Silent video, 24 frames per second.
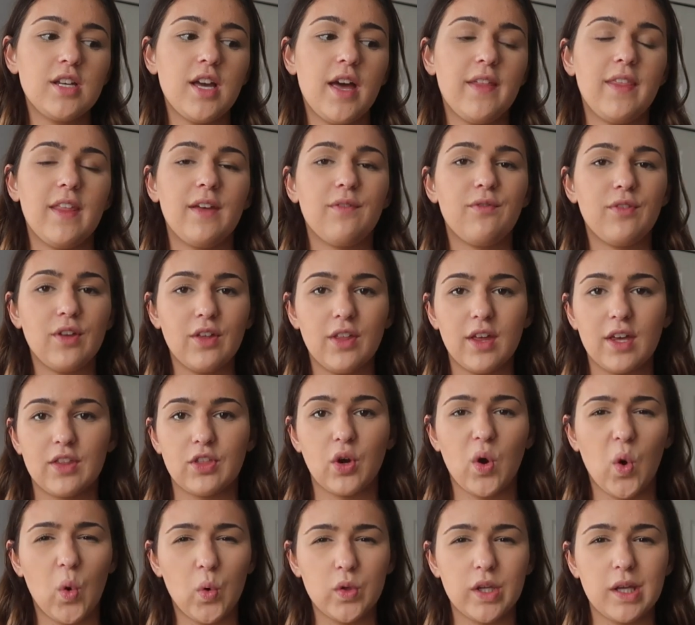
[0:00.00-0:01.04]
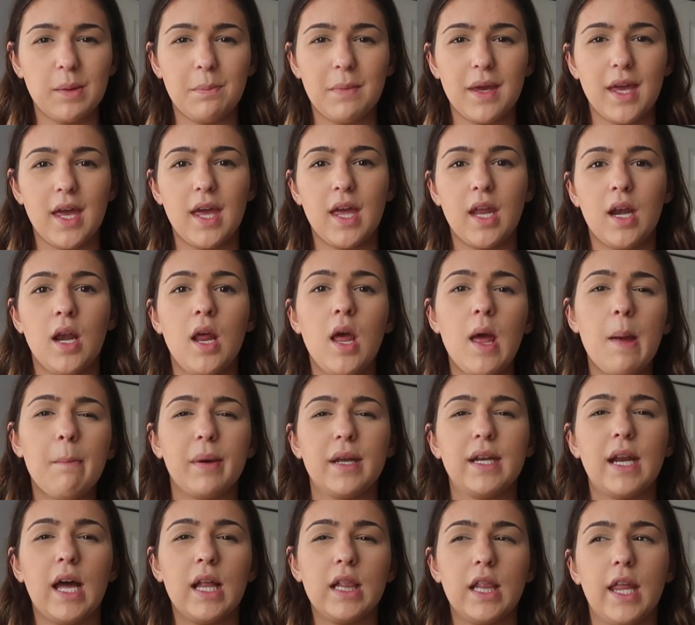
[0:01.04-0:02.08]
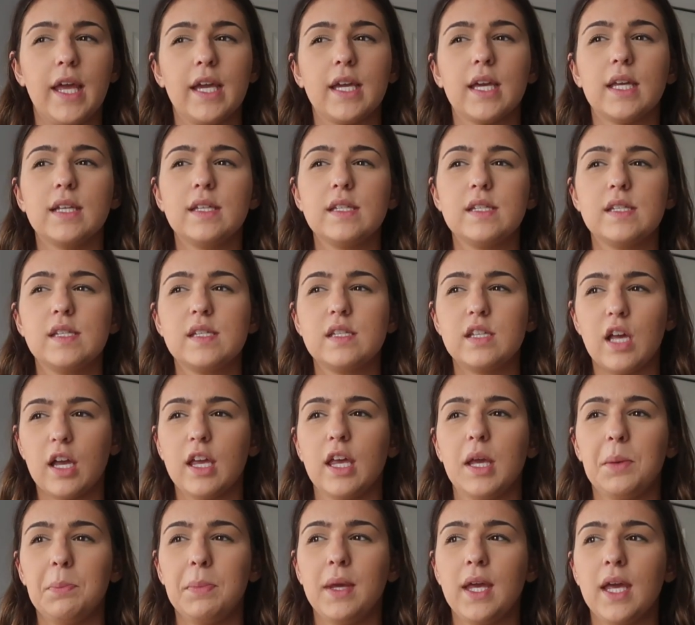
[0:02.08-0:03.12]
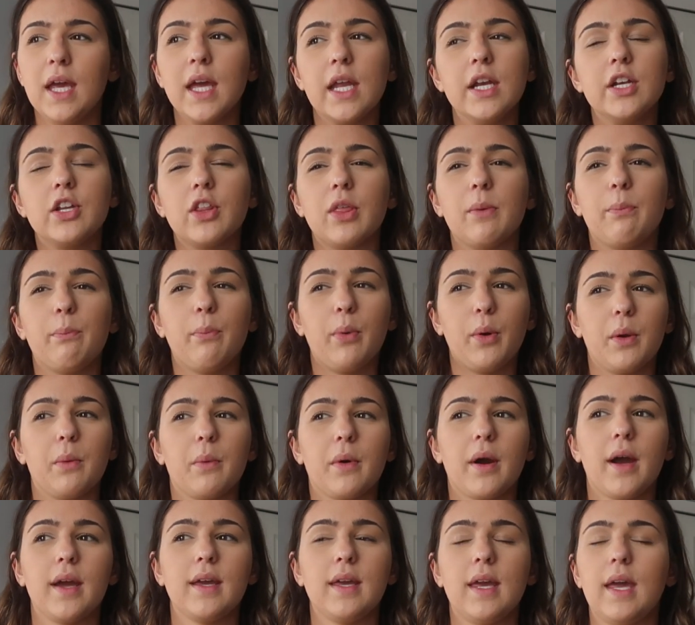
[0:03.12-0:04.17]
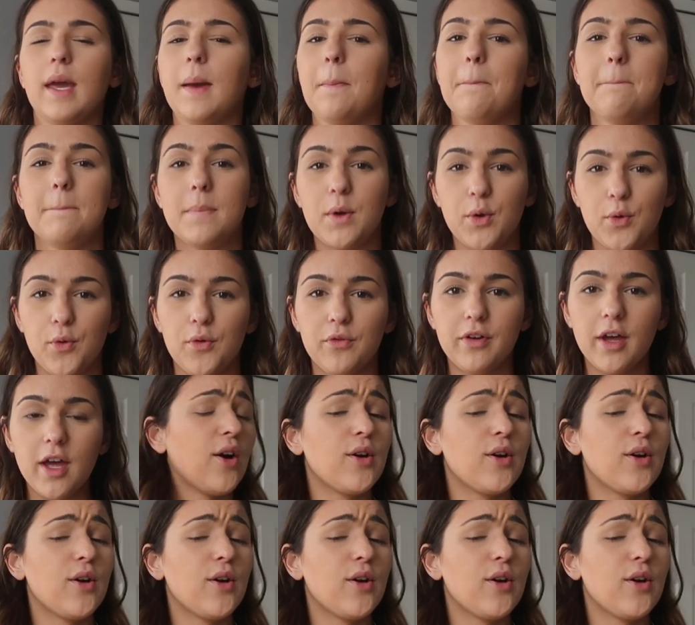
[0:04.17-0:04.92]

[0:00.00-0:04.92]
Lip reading: and they feel like they're holding me in but not like sucking me in to the point where I can't move.